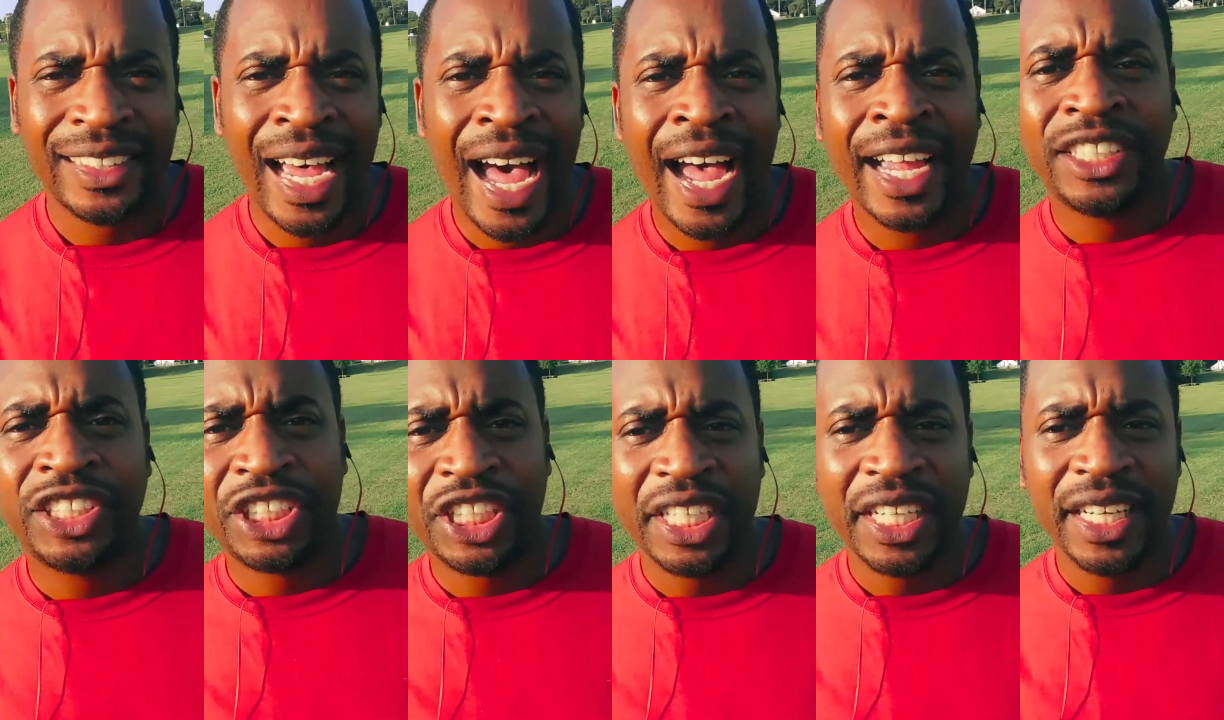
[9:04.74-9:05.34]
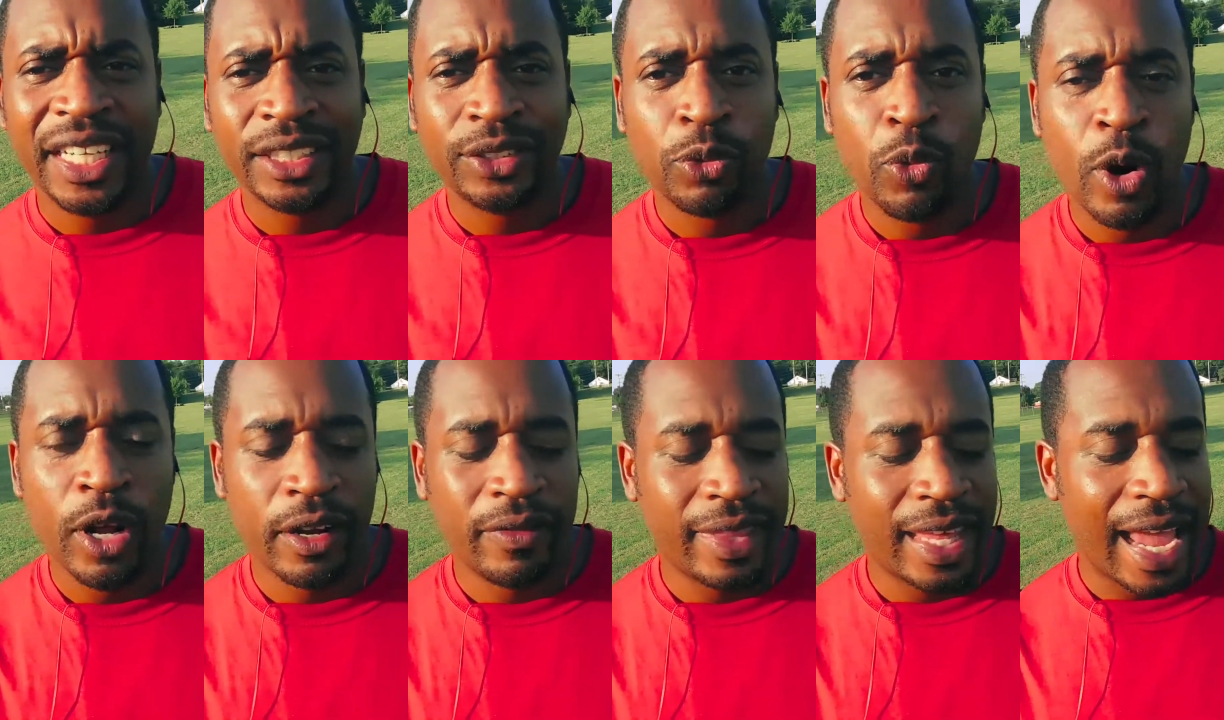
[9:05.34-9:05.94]
Tai Chi as
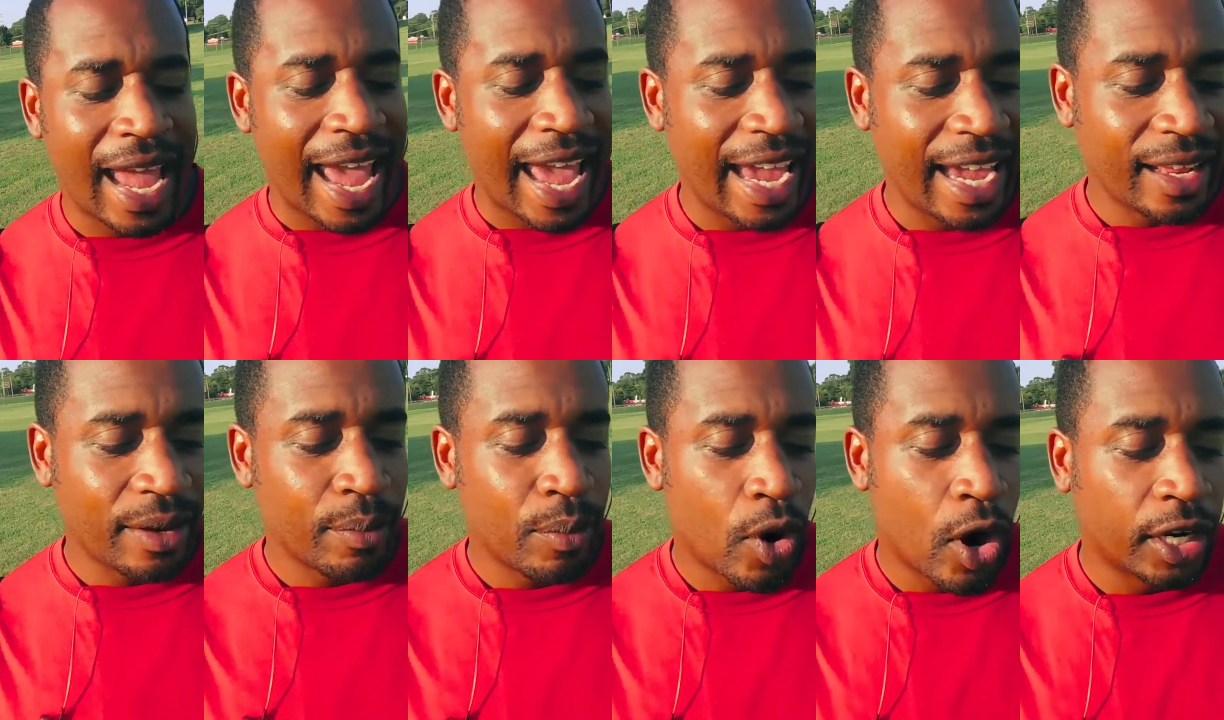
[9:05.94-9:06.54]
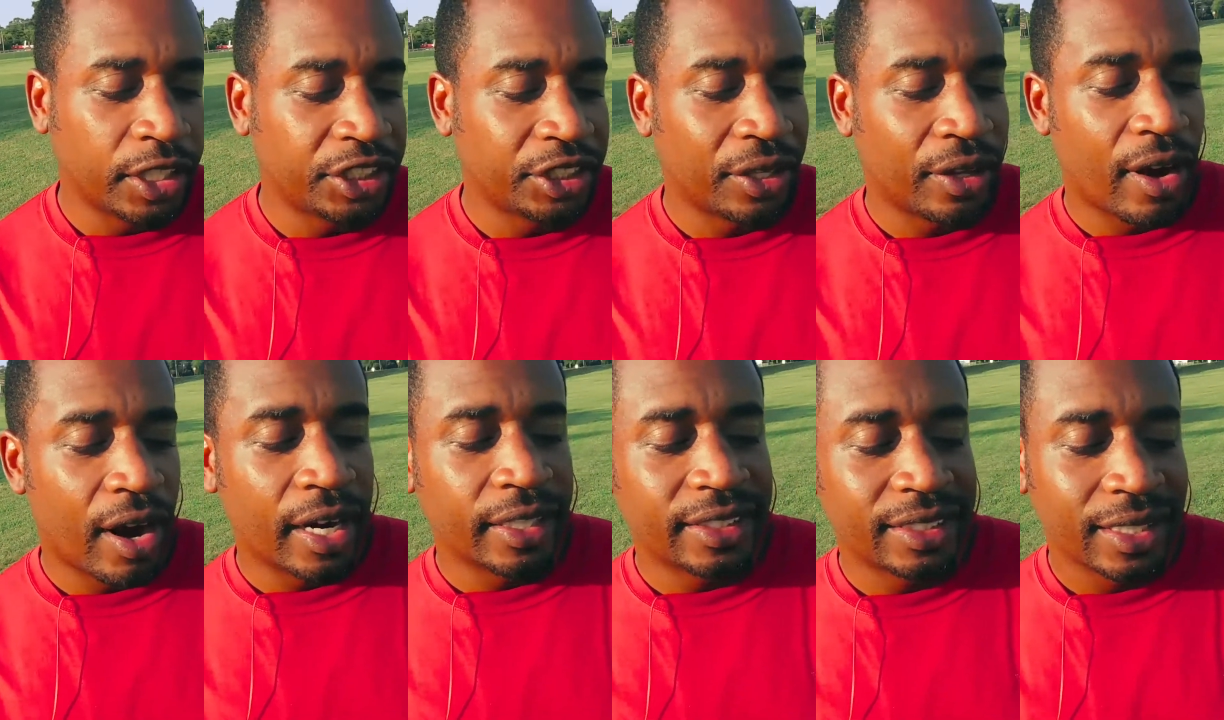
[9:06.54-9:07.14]
one of the 8 martial
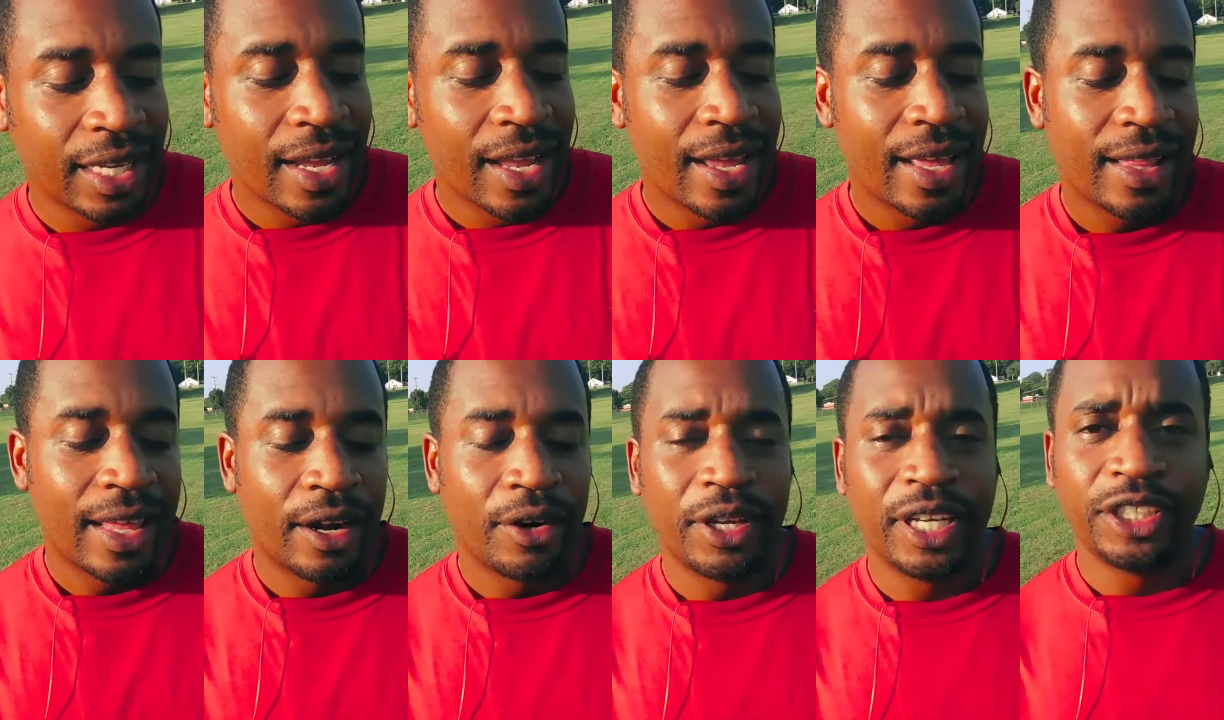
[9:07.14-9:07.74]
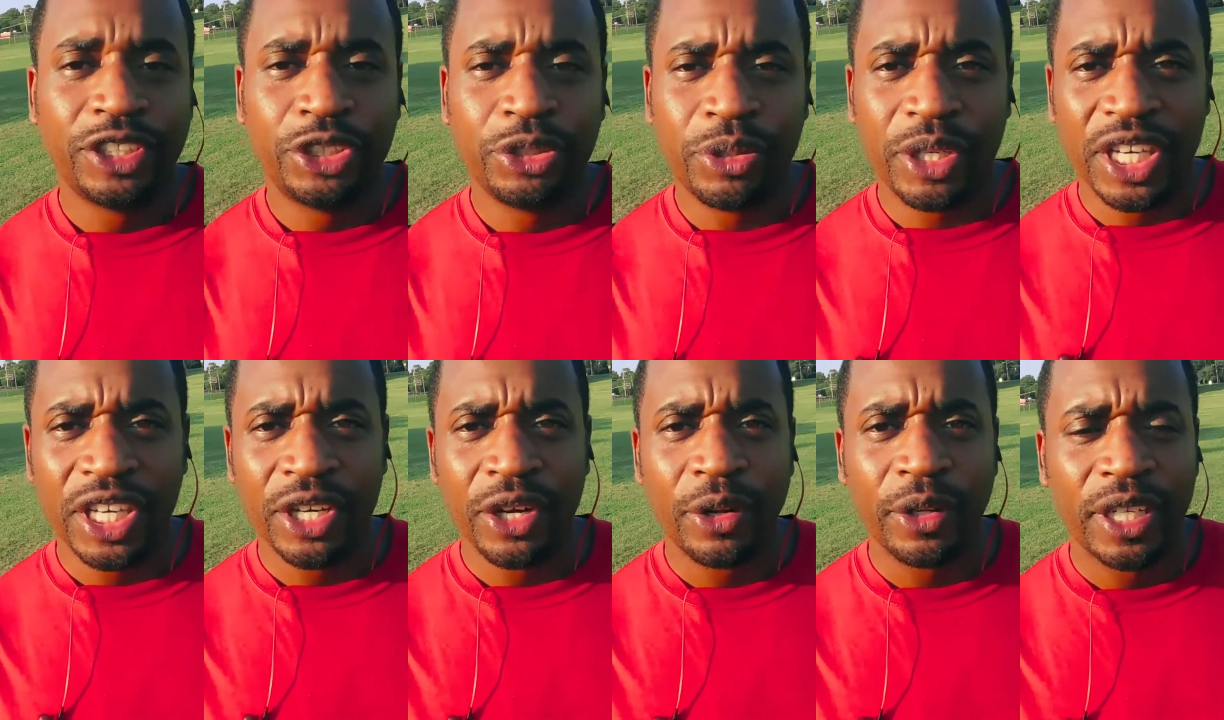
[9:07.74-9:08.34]
arts that'll get you
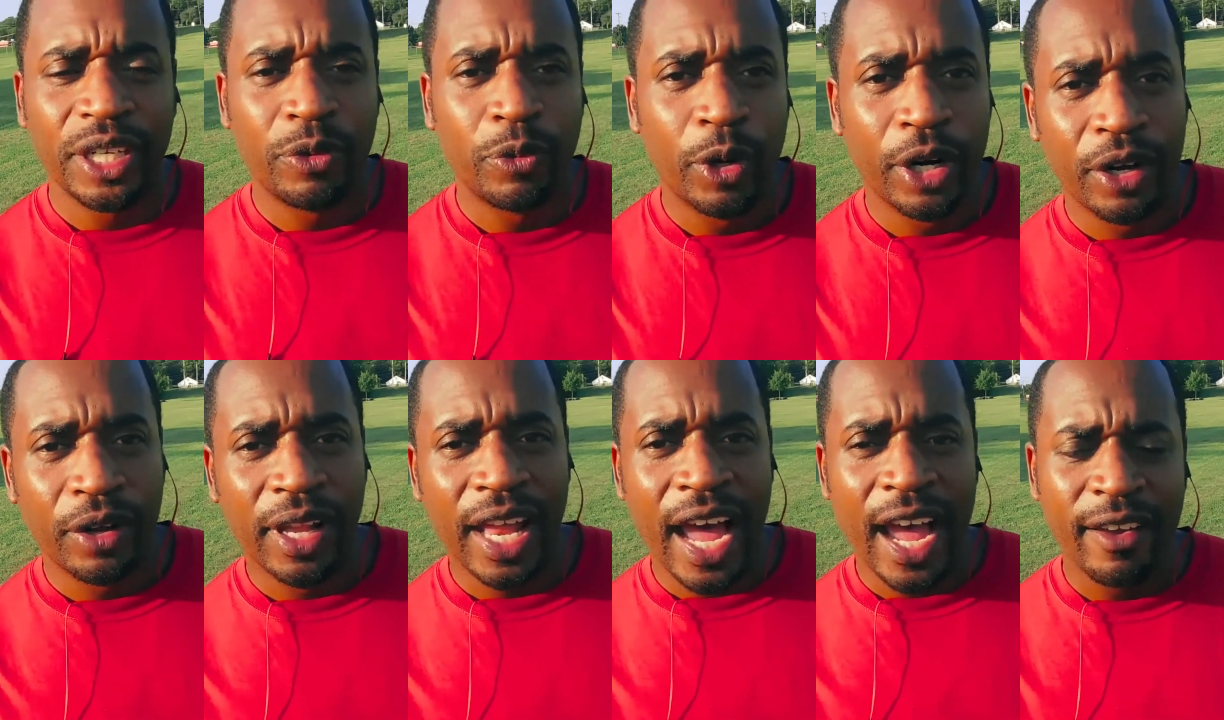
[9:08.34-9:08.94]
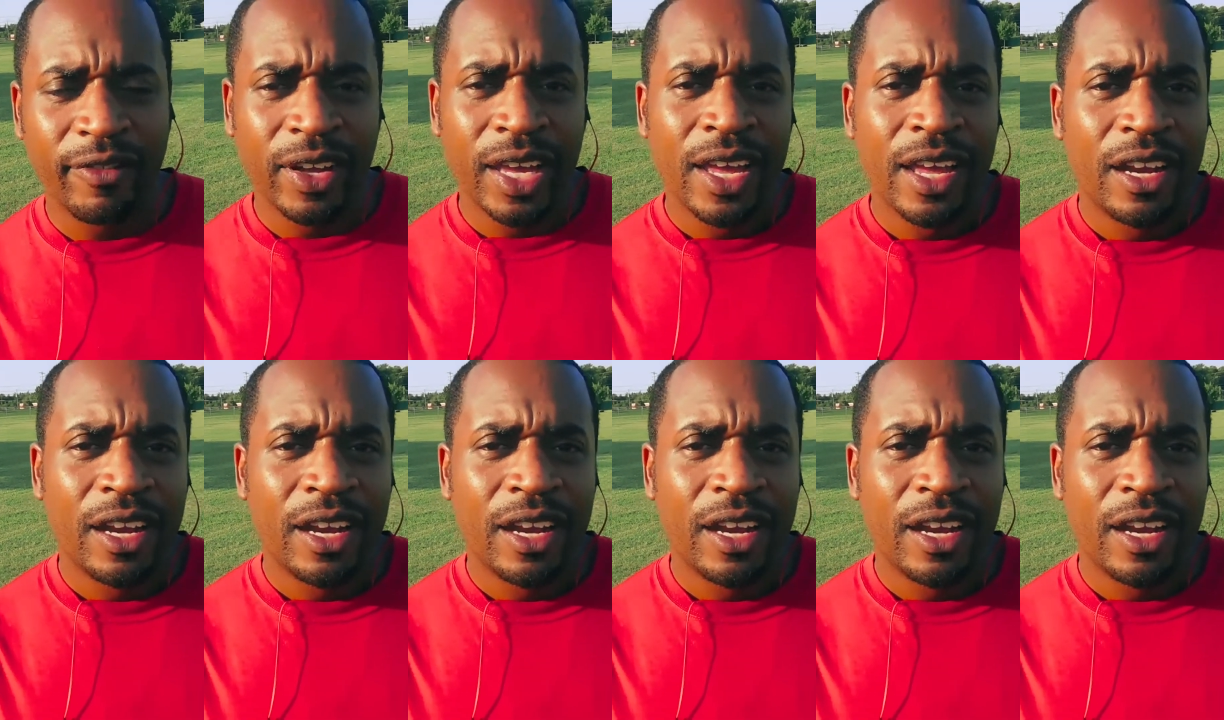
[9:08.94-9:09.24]
killed in real life.